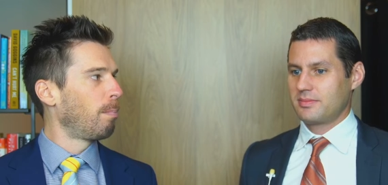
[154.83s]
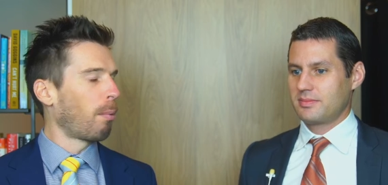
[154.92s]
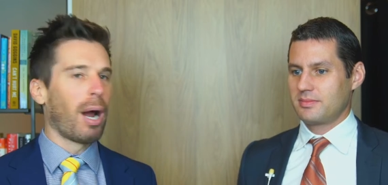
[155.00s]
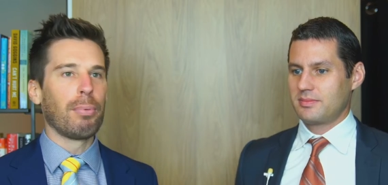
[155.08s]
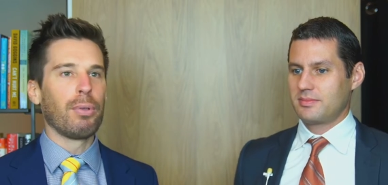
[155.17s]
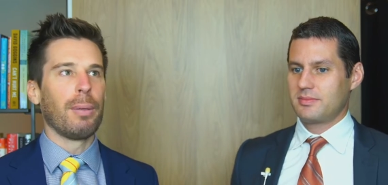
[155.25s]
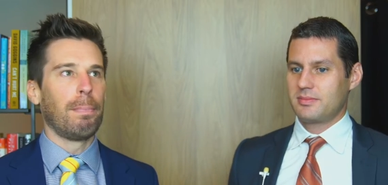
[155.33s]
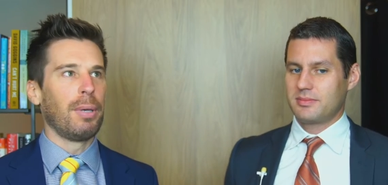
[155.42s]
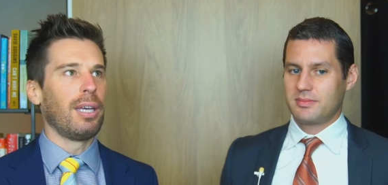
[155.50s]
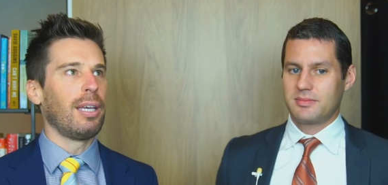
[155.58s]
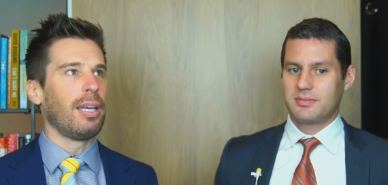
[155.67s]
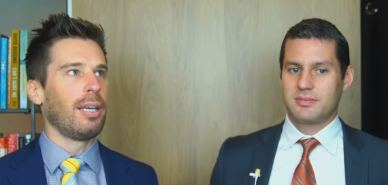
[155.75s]
Speaker 1: probably
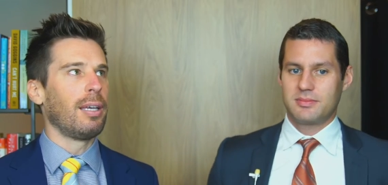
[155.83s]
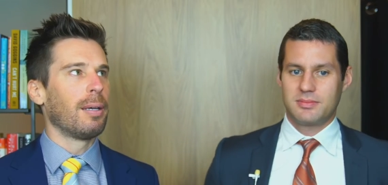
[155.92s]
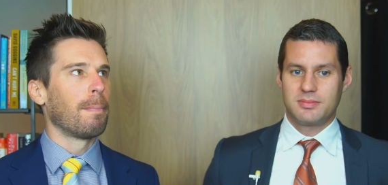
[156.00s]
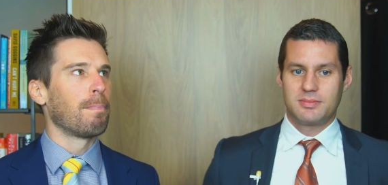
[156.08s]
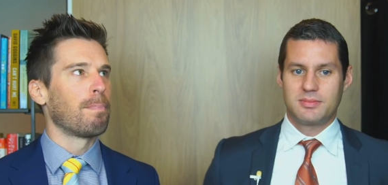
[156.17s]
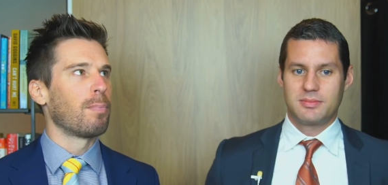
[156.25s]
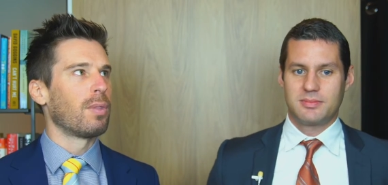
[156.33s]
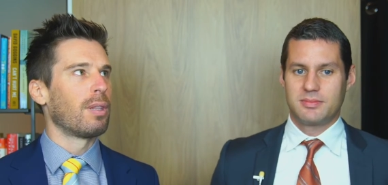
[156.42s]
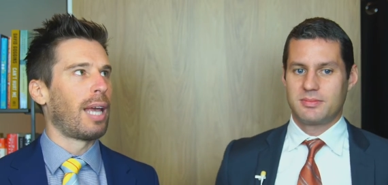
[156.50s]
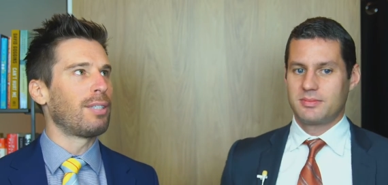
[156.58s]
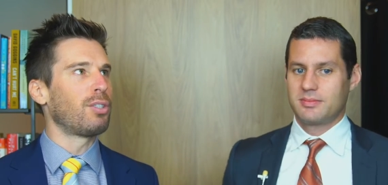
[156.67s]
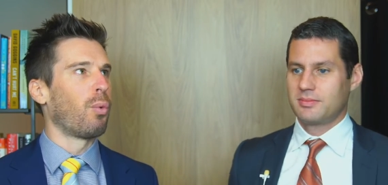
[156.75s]
be
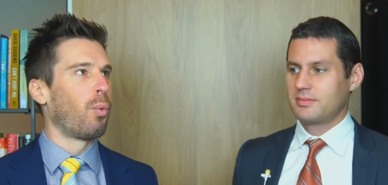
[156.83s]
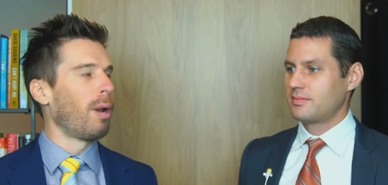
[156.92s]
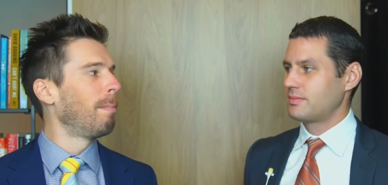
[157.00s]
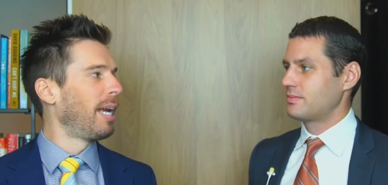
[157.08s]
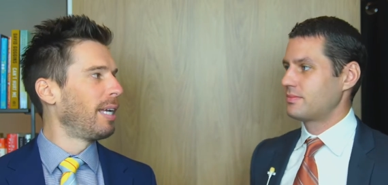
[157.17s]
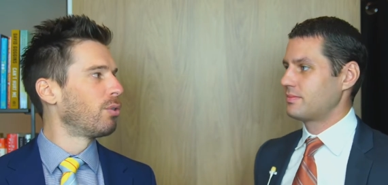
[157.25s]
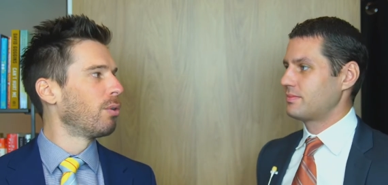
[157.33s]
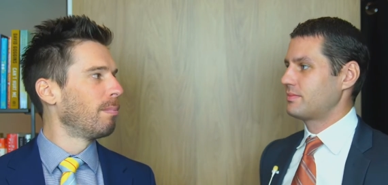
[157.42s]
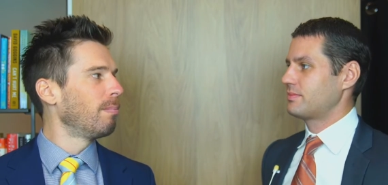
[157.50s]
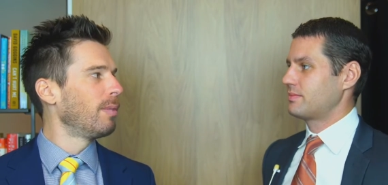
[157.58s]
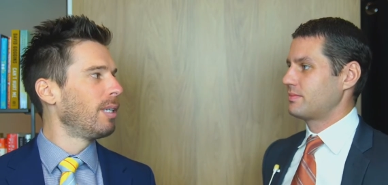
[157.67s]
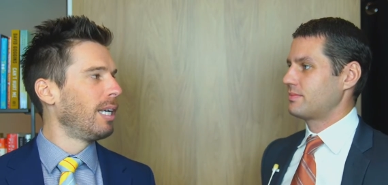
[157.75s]
that's a one bedroom
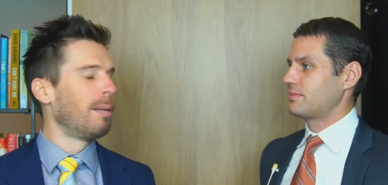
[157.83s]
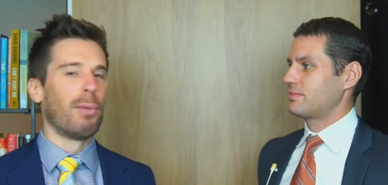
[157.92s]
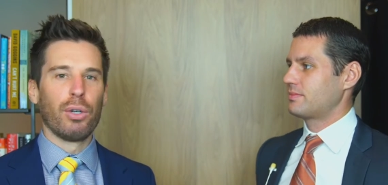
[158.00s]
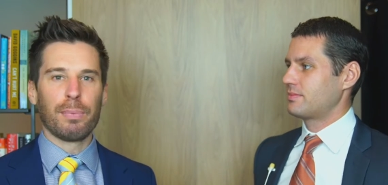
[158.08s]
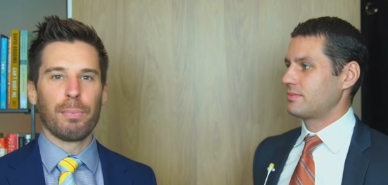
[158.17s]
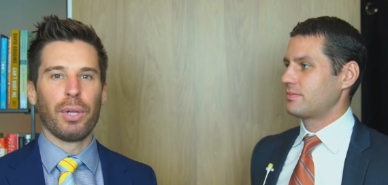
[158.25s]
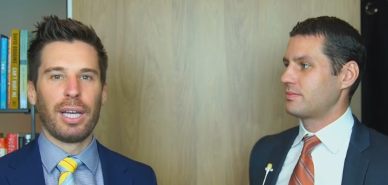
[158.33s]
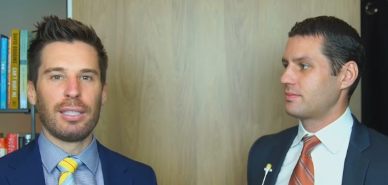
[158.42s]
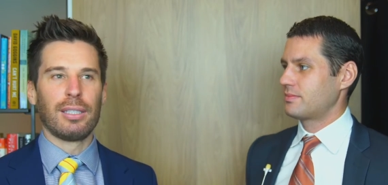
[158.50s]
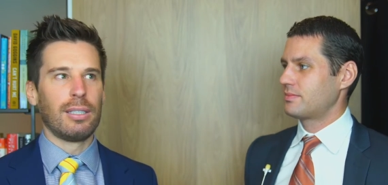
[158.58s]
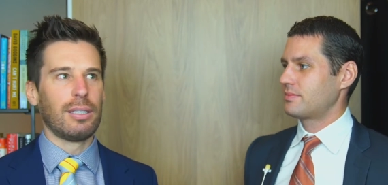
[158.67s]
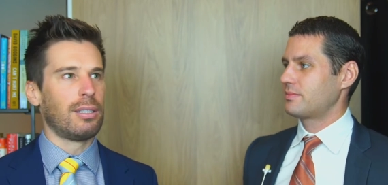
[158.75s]
in most
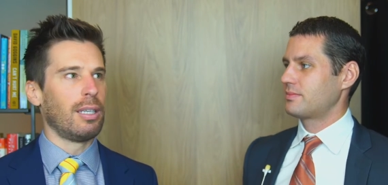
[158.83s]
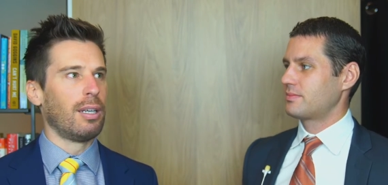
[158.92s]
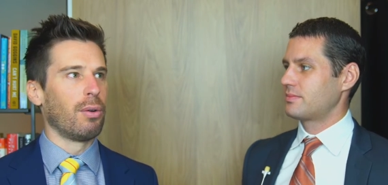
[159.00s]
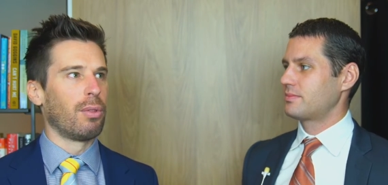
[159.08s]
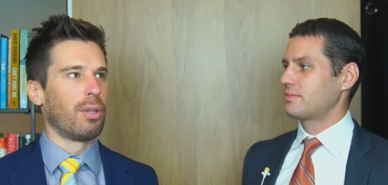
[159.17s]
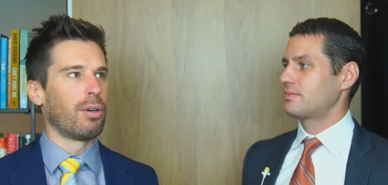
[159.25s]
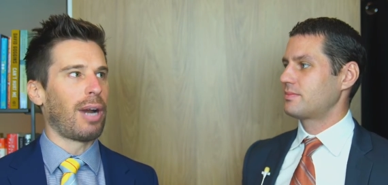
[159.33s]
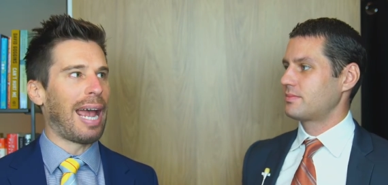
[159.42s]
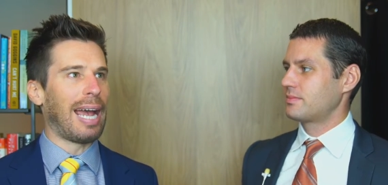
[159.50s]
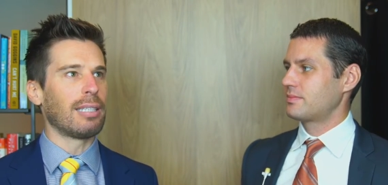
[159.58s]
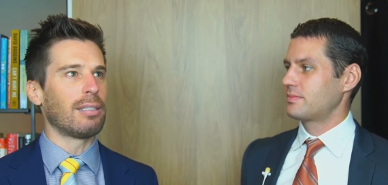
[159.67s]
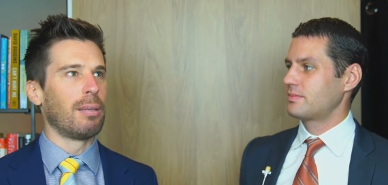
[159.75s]
places. You know, there
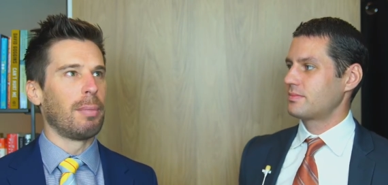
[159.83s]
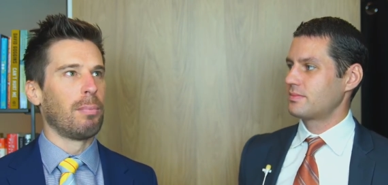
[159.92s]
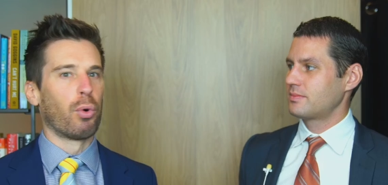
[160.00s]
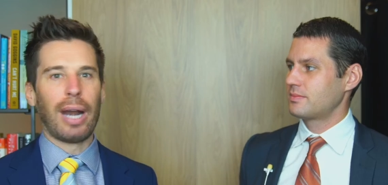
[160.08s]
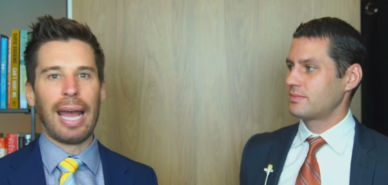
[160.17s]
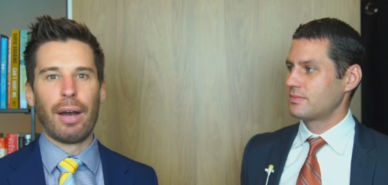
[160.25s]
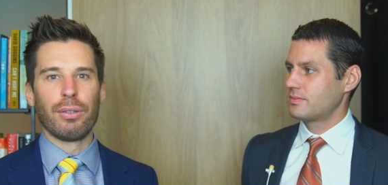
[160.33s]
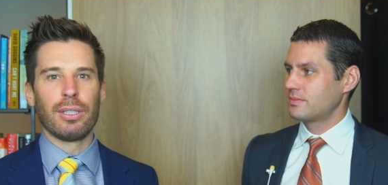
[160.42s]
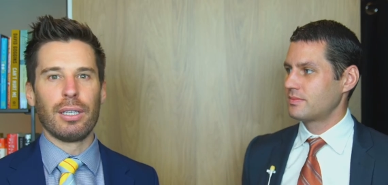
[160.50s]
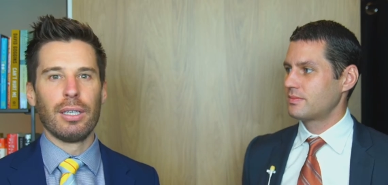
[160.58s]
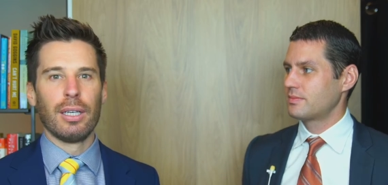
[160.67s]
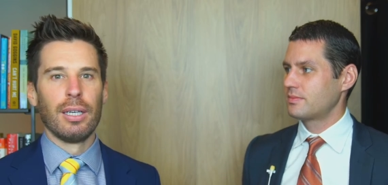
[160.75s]
has to be more
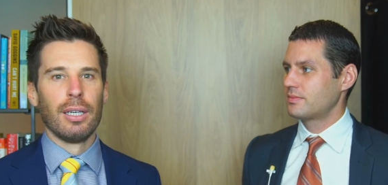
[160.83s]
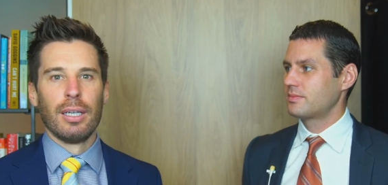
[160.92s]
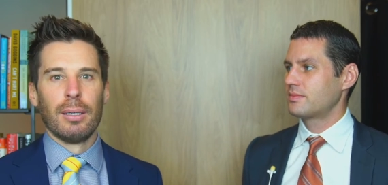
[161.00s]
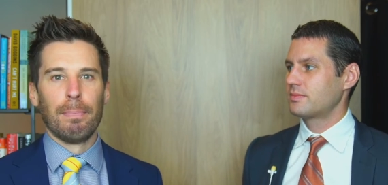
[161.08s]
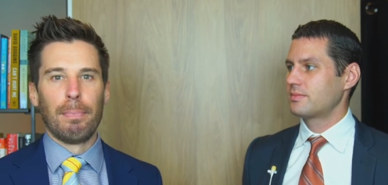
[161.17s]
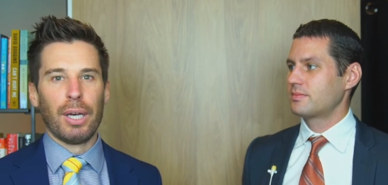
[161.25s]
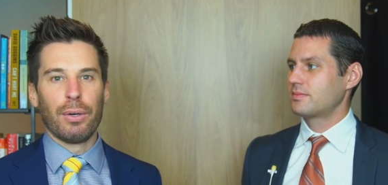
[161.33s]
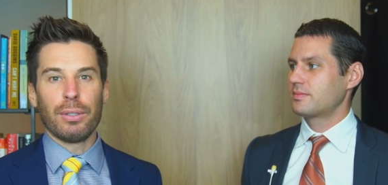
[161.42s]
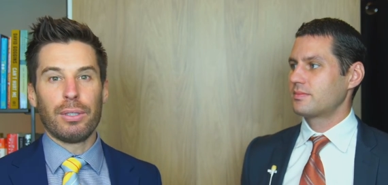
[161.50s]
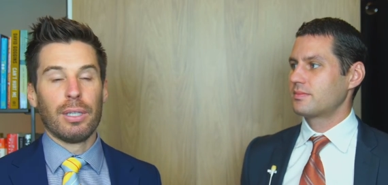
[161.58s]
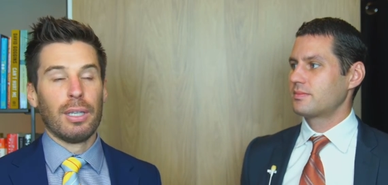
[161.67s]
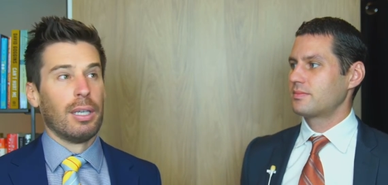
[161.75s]
housing
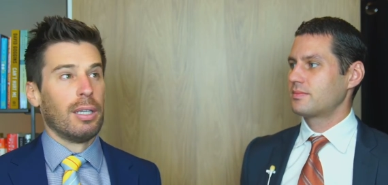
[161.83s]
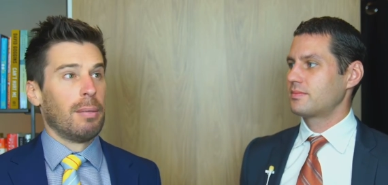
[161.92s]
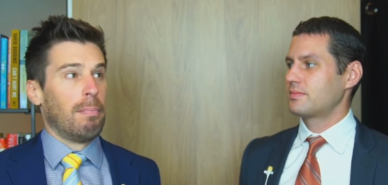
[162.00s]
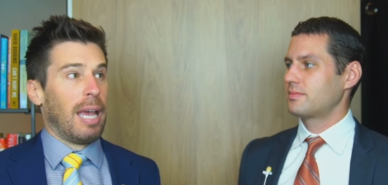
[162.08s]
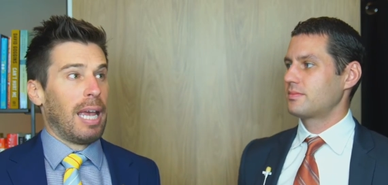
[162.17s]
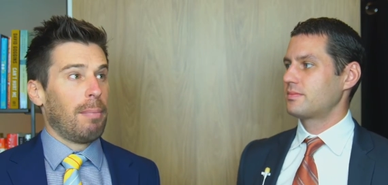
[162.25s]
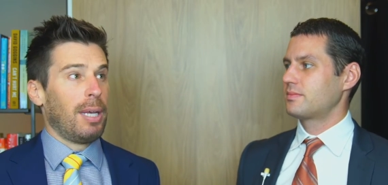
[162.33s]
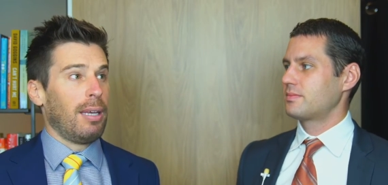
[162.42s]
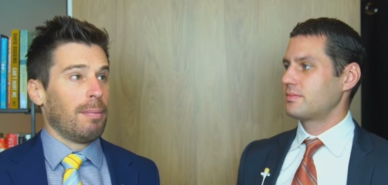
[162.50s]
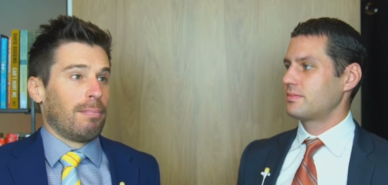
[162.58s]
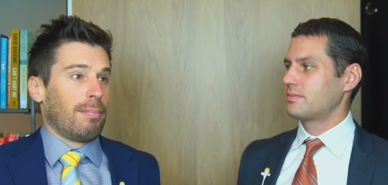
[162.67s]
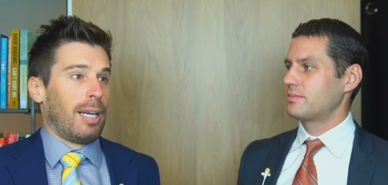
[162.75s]
built
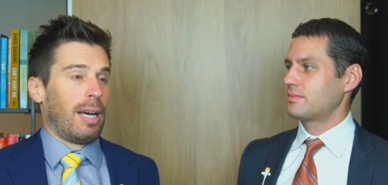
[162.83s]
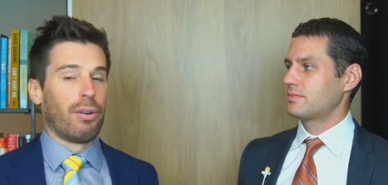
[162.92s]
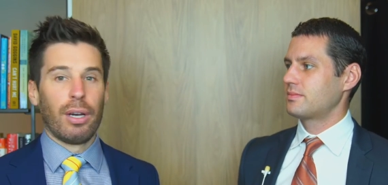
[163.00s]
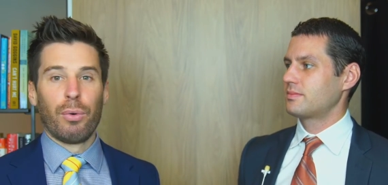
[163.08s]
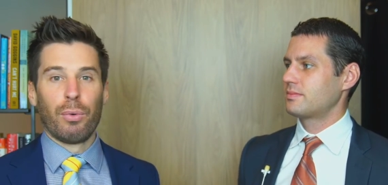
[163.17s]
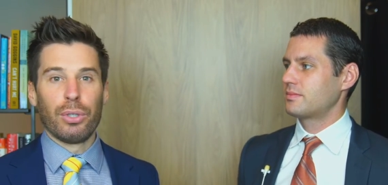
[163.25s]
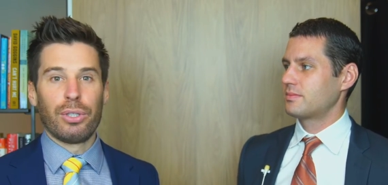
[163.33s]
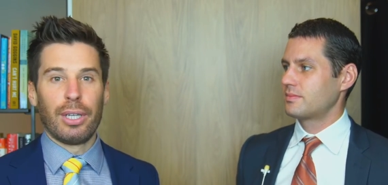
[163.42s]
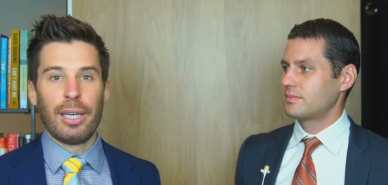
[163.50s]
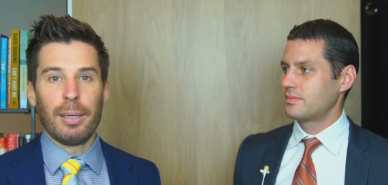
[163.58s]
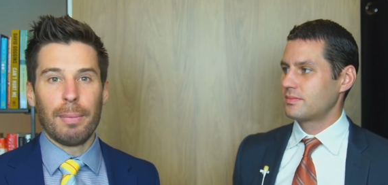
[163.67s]
maybe, I don't know, we'll see,